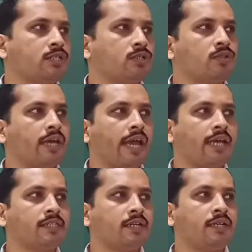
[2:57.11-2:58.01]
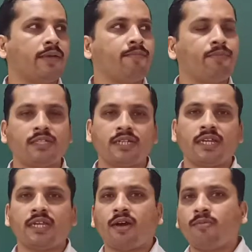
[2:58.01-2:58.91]
So as the temperature
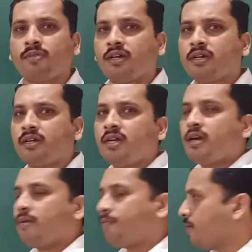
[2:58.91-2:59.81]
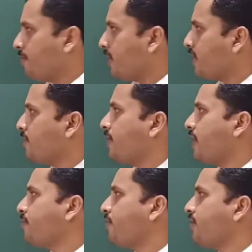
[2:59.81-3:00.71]
of the perfectly black
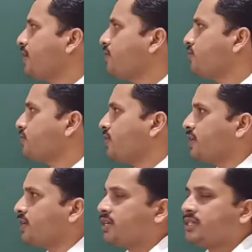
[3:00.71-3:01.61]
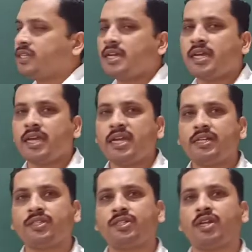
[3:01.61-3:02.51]
body goes on increasing, it
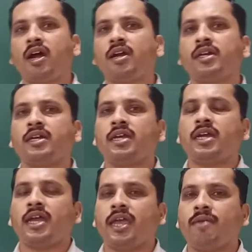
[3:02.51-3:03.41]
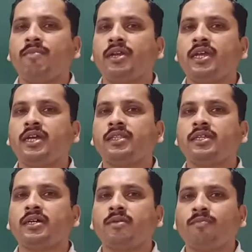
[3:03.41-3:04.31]
start emitting the